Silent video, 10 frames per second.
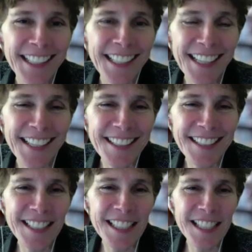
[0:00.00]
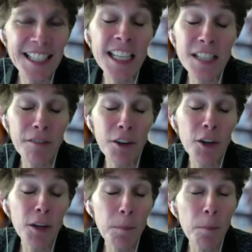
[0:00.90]
And it is a
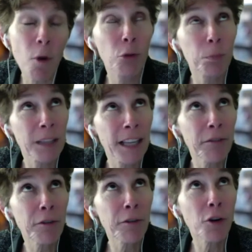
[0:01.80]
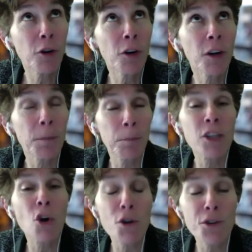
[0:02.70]
very both playful
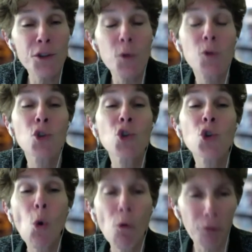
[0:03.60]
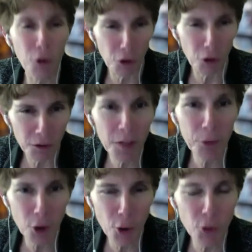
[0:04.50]
but also soulful
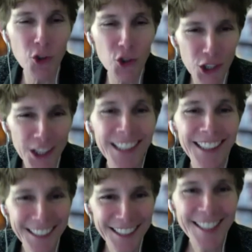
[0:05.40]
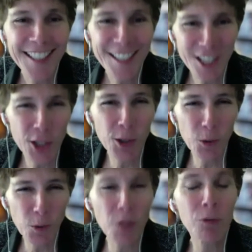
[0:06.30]
approach
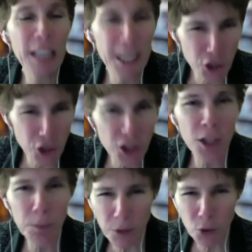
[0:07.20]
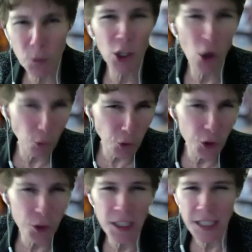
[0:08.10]
to the relationship between
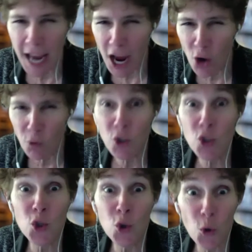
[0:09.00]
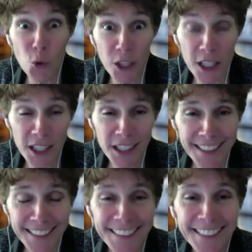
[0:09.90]
culture, sound, story,
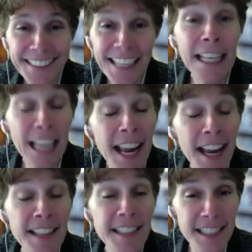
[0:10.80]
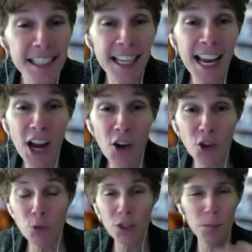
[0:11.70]
and land, and how
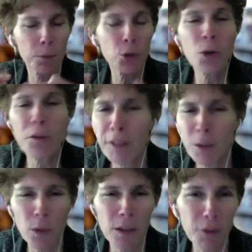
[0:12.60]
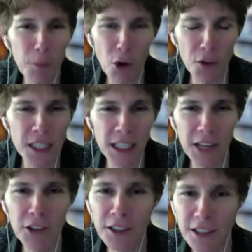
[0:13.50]
you just beautifully weave them all
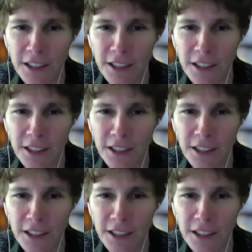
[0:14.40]
together.